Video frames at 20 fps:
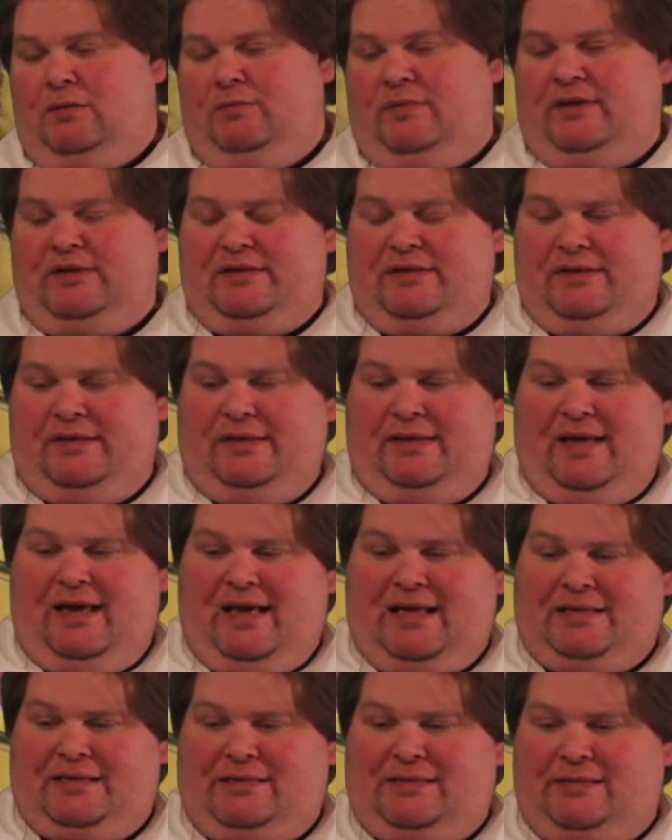But uh,
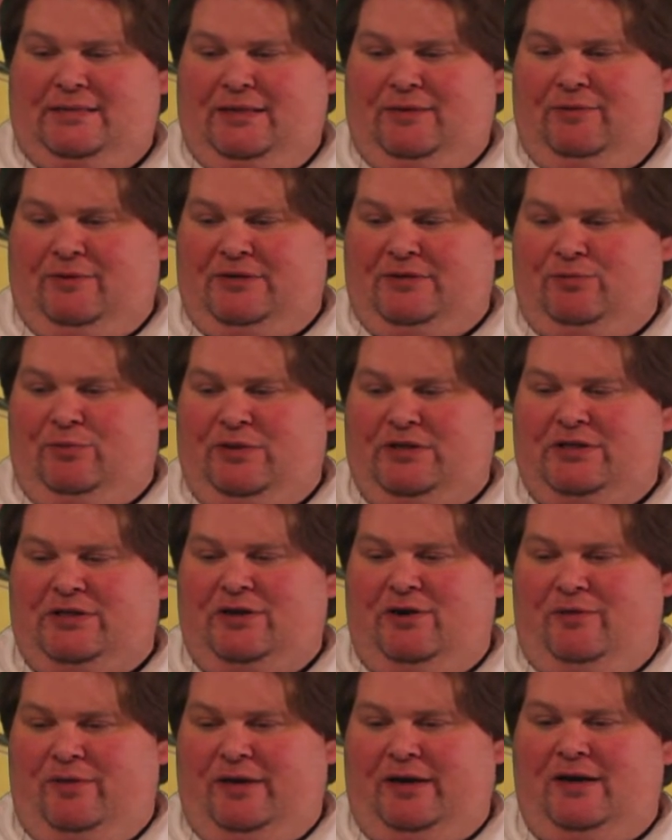yes, see what's what's
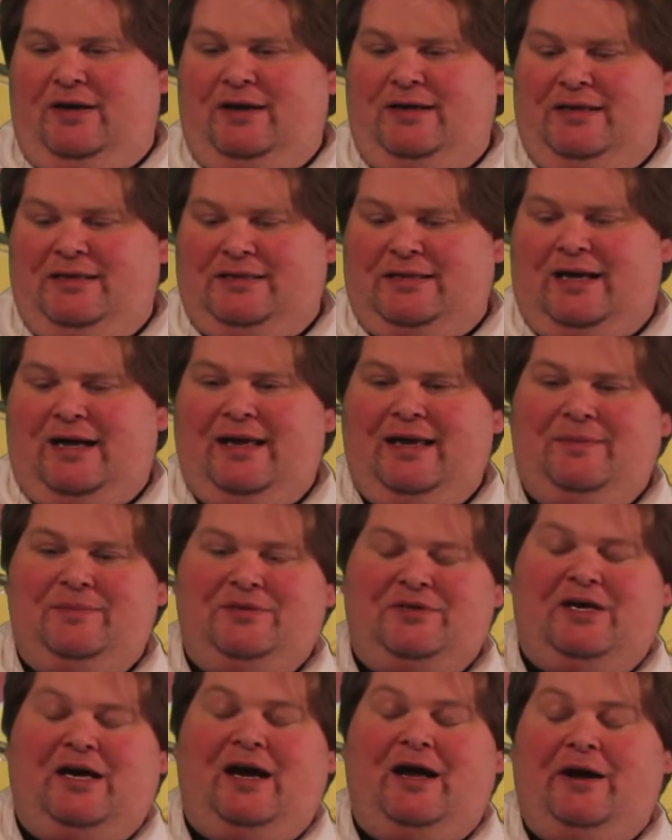going on is I am
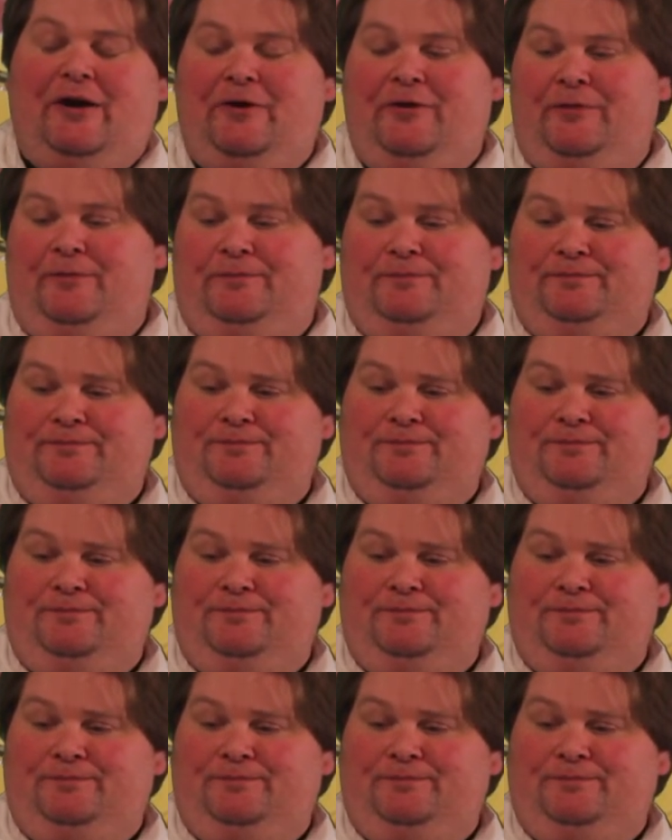tired.